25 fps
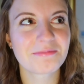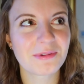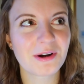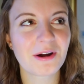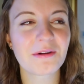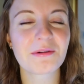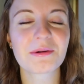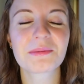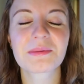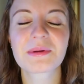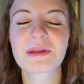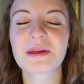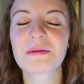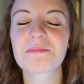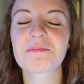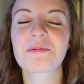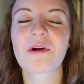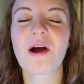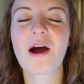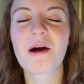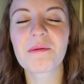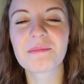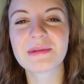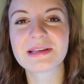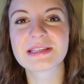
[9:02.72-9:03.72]
probably
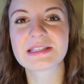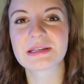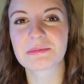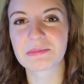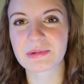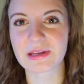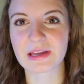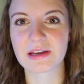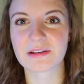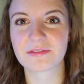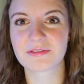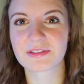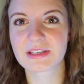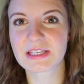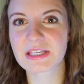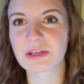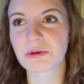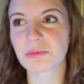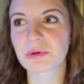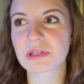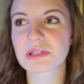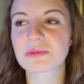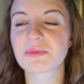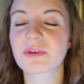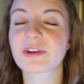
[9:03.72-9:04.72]
brought me some gifts.
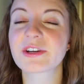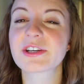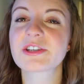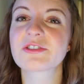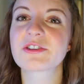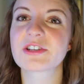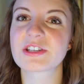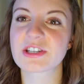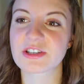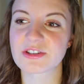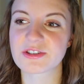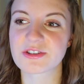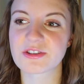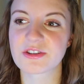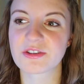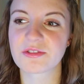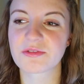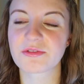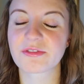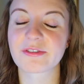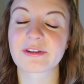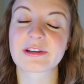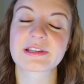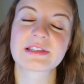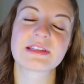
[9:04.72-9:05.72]
So what's very
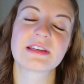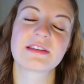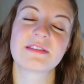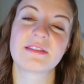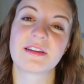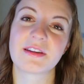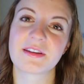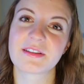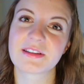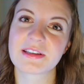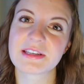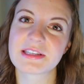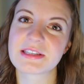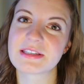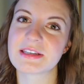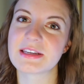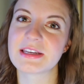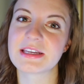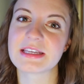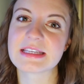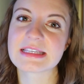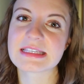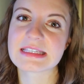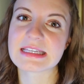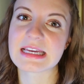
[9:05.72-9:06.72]
traditional for Saint Nicholas
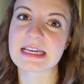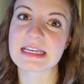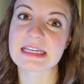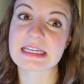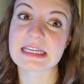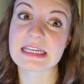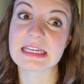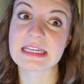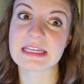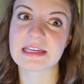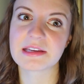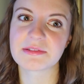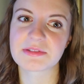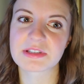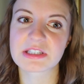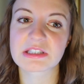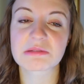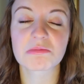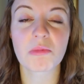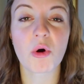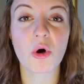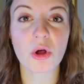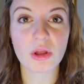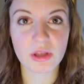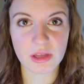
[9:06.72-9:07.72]
is that he gives
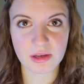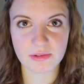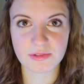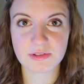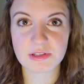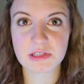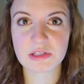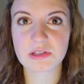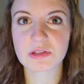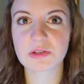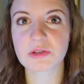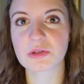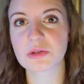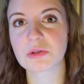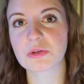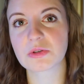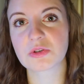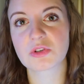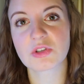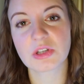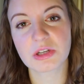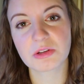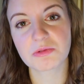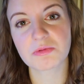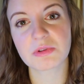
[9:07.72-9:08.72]
small gifts to
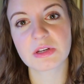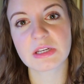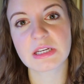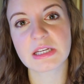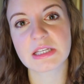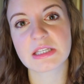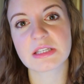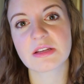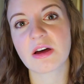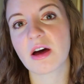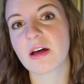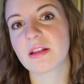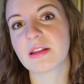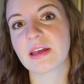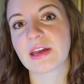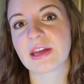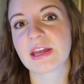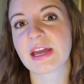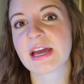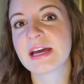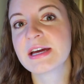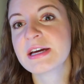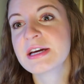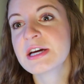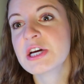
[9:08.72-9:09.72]
children. It's not
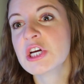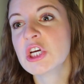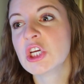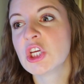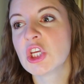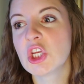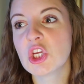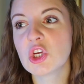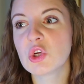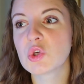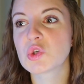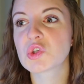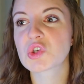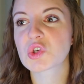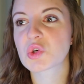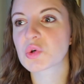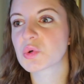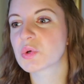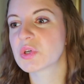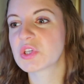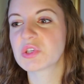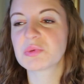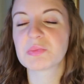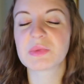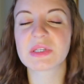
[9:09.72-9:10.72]
like huge
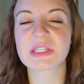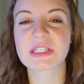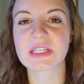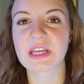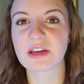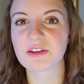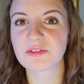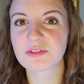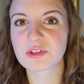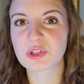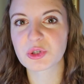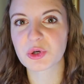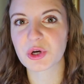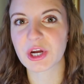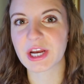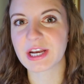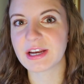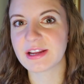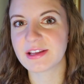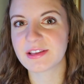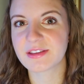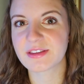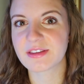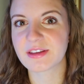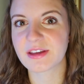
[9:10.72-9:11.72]
Christmas gifts or
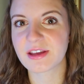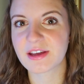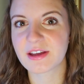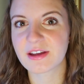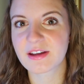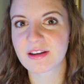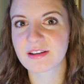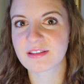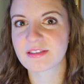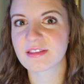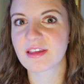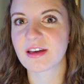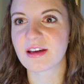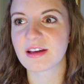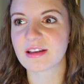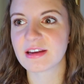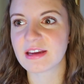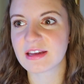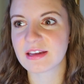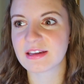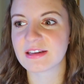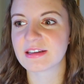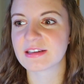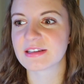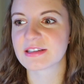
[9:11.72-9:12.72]
anything
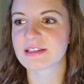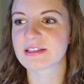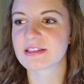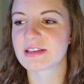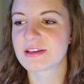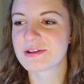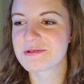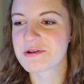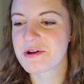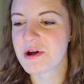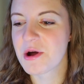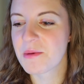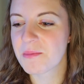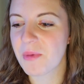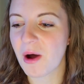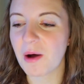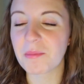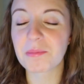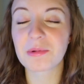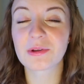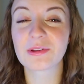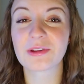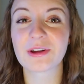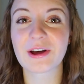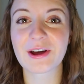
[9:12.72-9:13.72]
that is
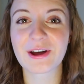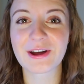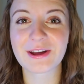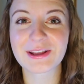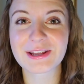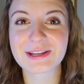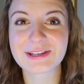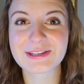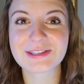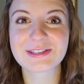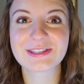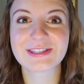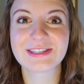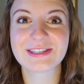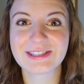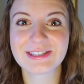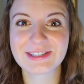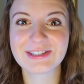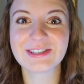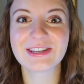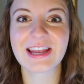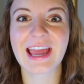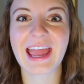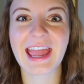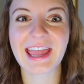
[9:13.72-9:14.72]
popular
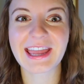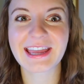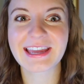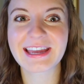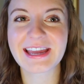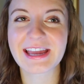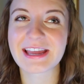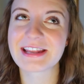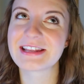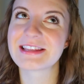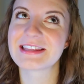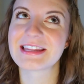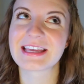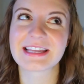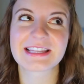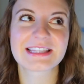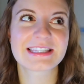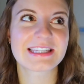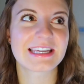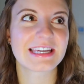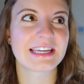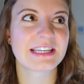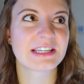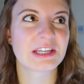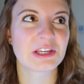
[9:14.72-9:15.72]
today in,
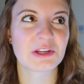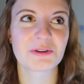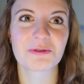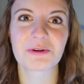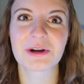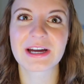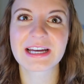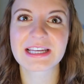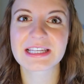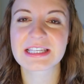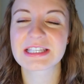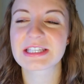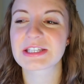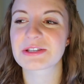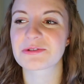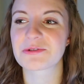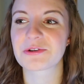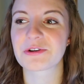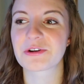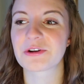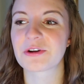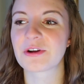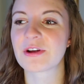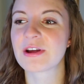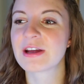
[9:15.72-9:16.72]
let's say, in the US
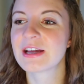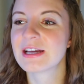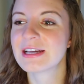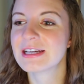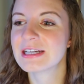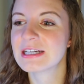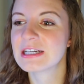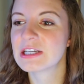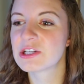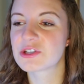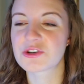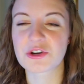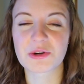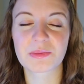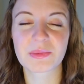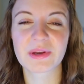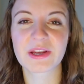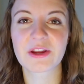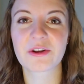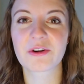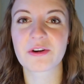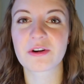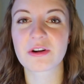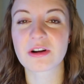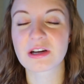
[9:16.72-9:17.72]
or
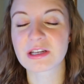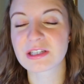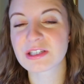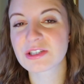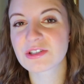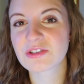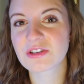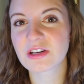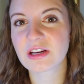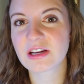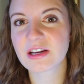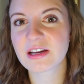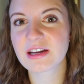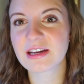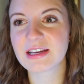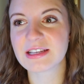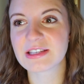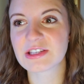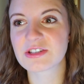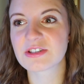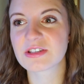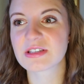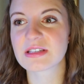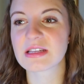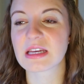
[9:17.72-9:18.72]
Germany or Austria.
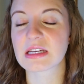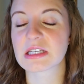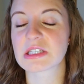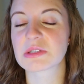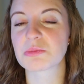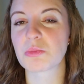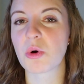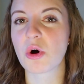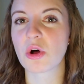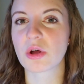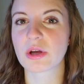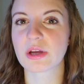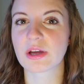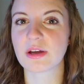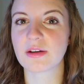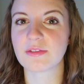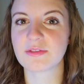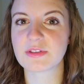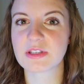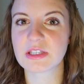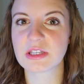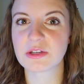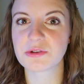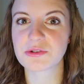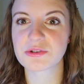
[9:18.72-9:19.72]
It's just like small
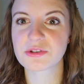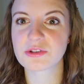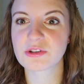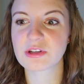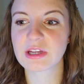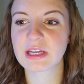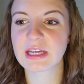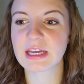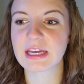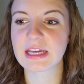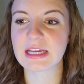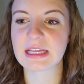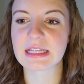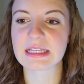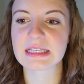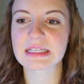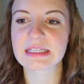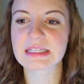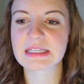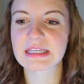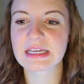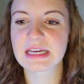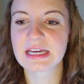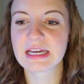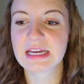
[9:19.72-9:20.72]
gifts. Usually
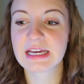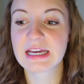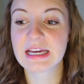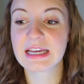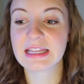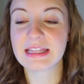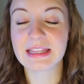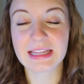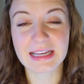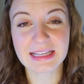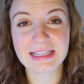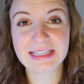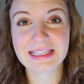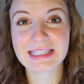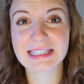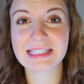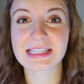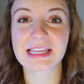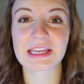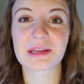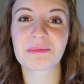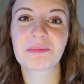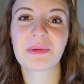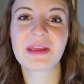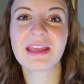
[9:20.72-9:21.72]
it's
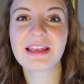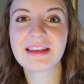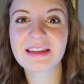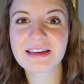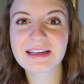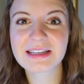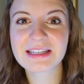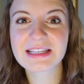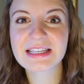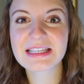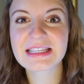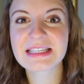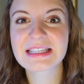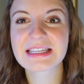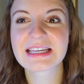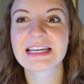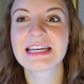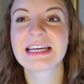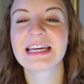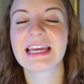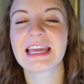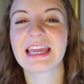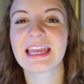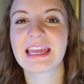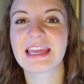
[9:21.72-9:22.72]
nuts, like peanuts,
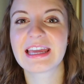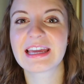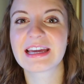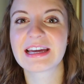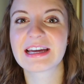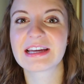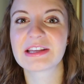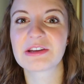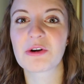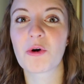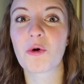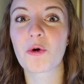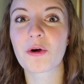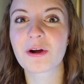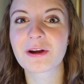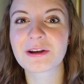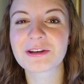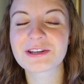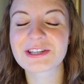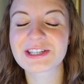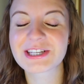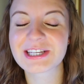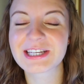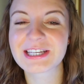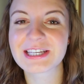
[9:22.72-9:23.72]
and
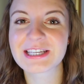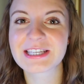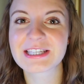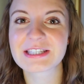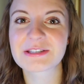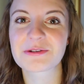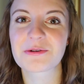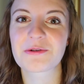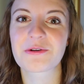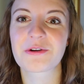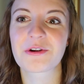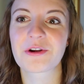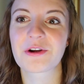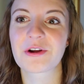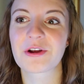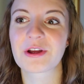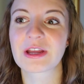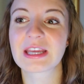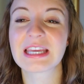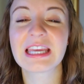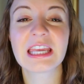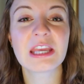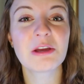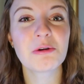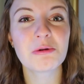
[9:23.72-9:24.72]
oranges
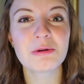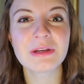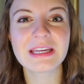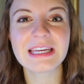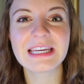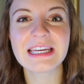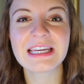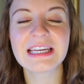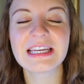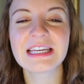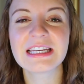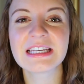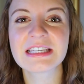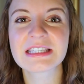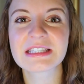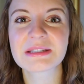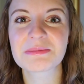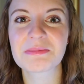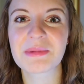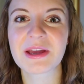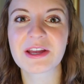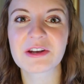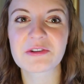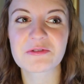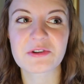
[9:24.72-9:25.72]
or
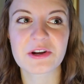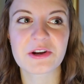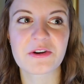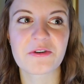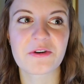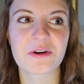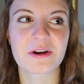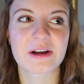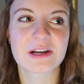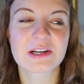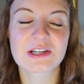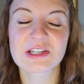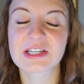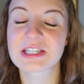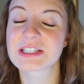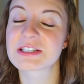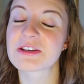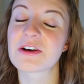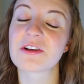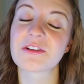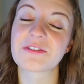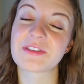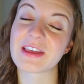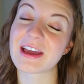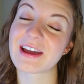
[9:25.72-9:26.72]
cuties, mandarin oranges,
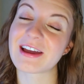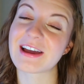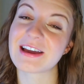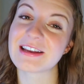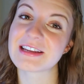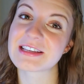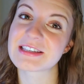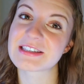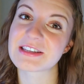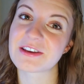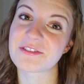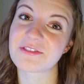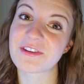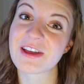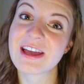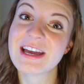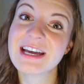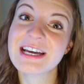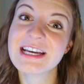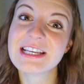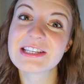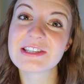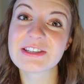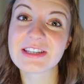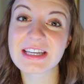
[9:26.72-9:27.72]
all that kind of stuff.
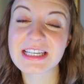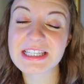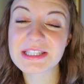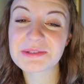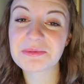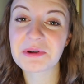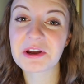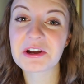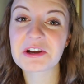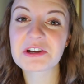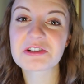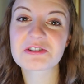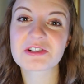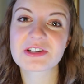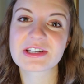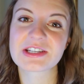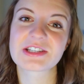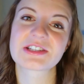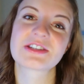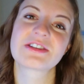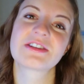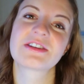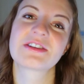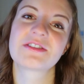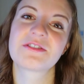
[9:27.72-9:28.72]
So that's very
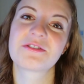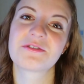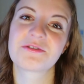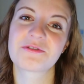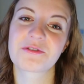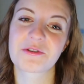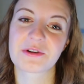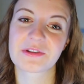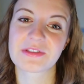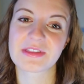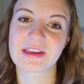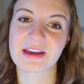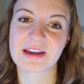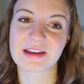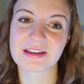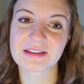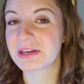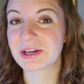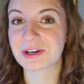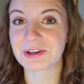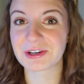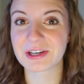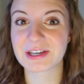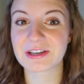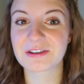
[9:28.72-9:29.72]
traditional for that
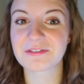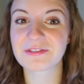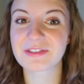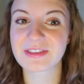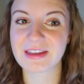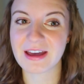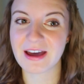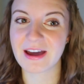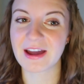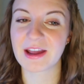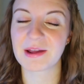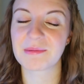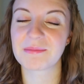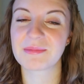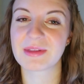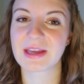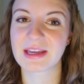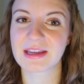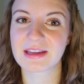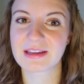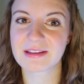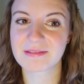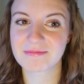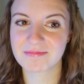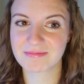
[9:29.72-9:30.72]
period of time,
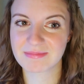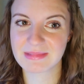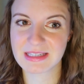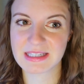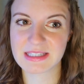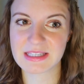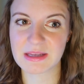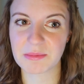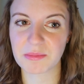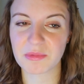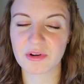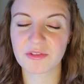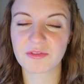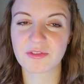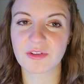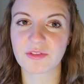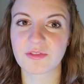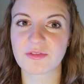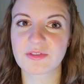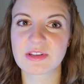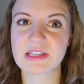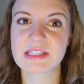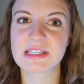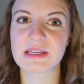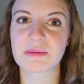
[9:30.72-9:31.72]
like December
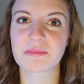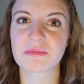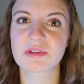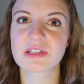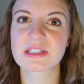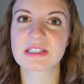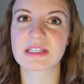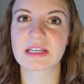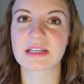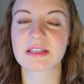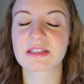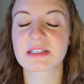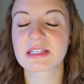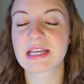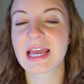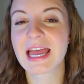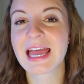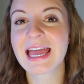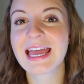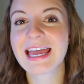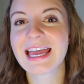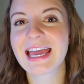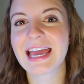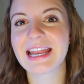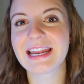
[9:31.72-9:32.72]
5th, December 6th.
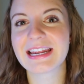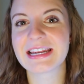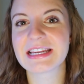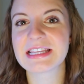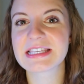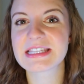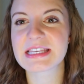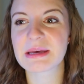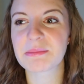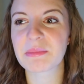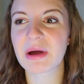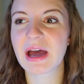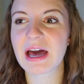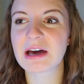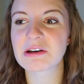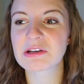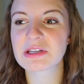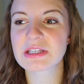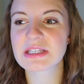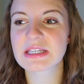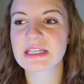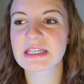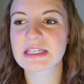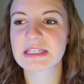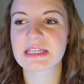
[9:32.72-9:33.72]
And then in some
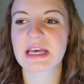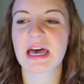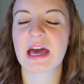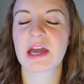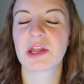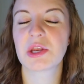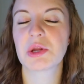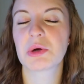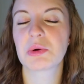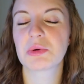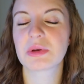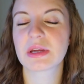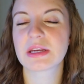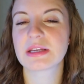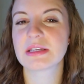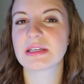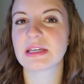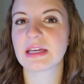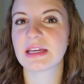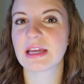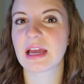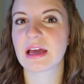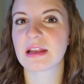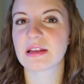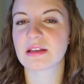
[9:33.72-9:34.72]
houses, I know that
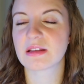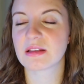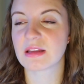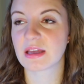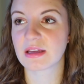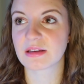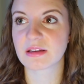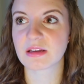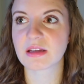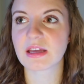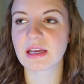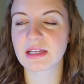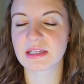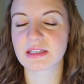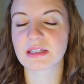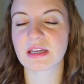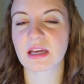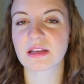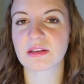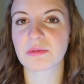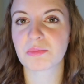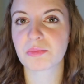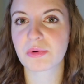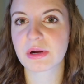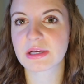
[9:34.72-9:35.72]
they get, like the kids
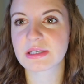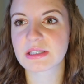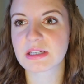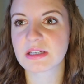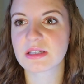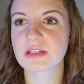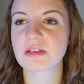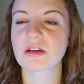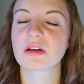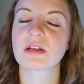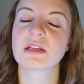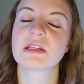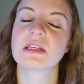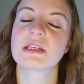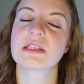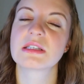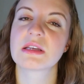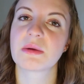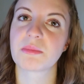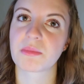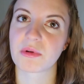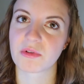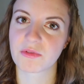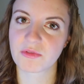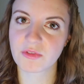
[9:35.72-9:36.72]
get the presents on
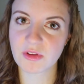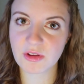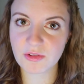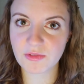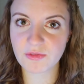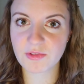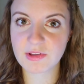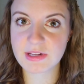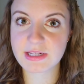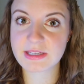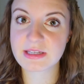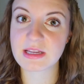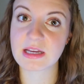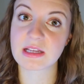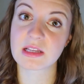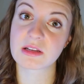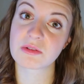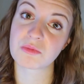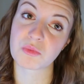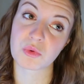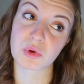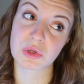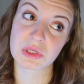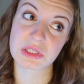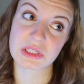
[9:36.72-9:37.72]
December 5th.
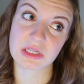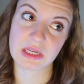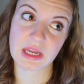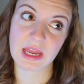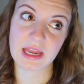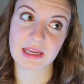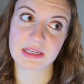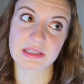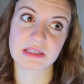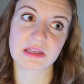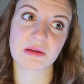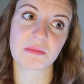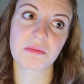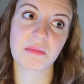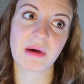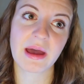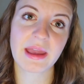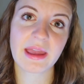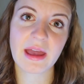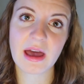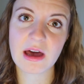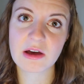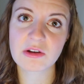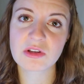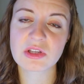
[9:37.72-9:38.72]
That was the case in
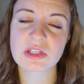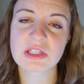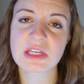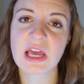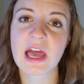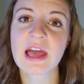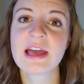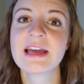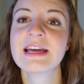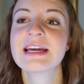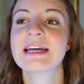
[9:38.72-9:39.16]
my house.